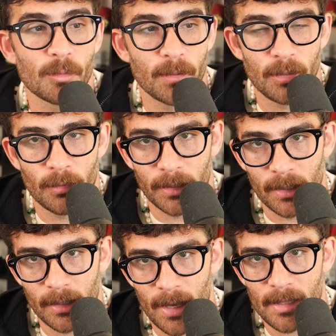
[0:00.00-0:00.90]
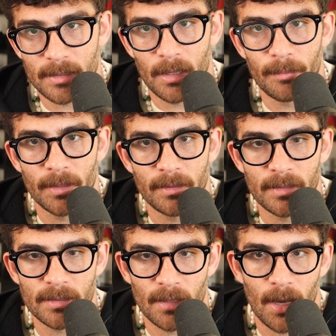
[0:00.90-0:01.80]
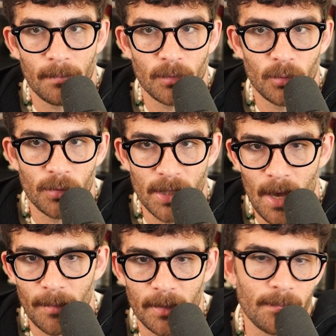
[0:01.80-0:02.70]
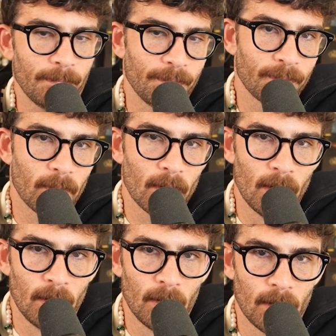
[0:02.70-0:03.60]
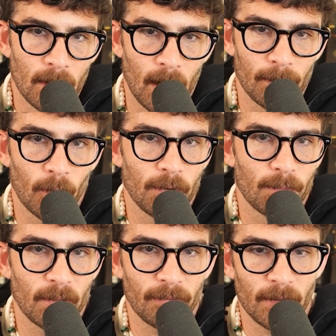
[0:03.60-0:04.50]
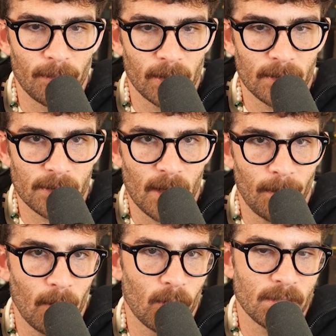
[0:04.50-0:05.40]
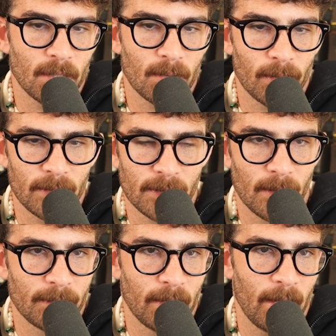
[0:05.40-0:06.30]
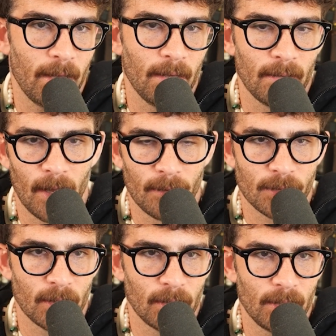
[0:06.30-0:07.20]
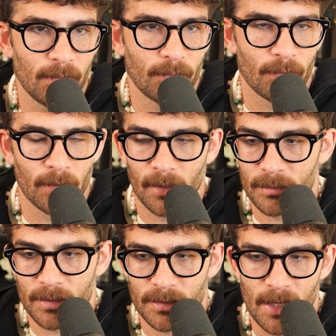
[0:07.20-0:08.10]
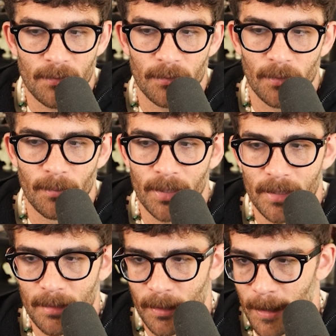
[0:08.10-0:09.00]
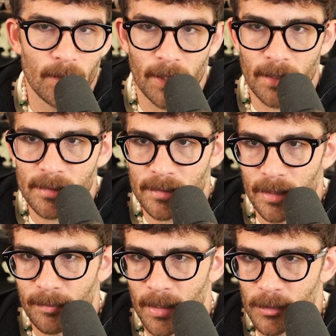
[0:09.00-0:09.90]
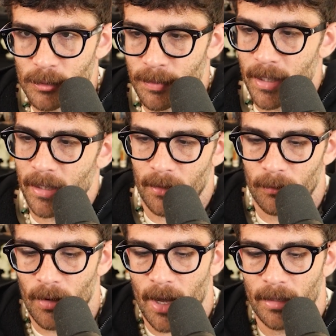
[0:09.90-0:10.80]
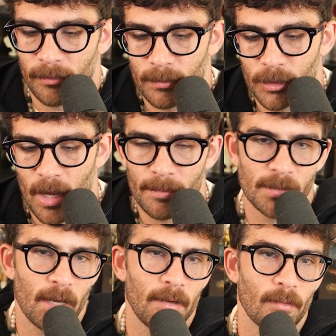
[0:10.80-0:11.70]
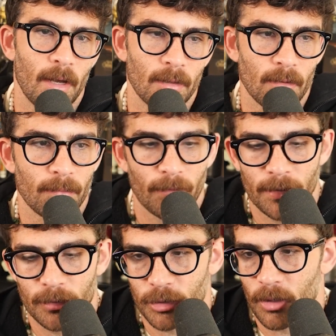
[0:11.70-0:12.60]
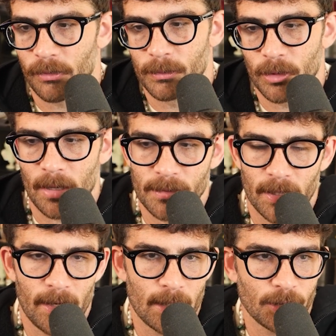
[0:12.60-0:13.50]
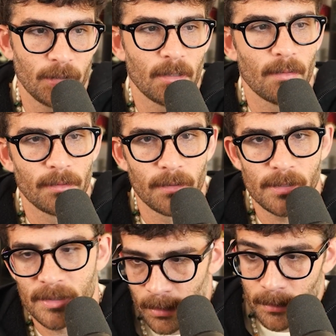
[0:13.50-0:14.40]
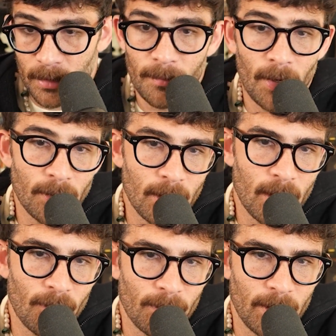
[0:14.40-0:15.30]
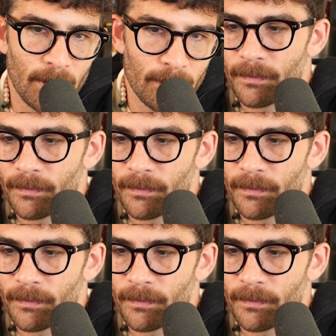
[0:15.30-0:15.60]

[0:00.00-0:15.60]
been doing in Gaza, but this time to Yemen. I'm going to briefly bring this up. I wasn't going to bring this up today. I was going to save it for Monday, but I guess it bears repeating. Ryan from Dropsite, Ryan Grimm, friend of the show from Dropsite, actually covered this. The American government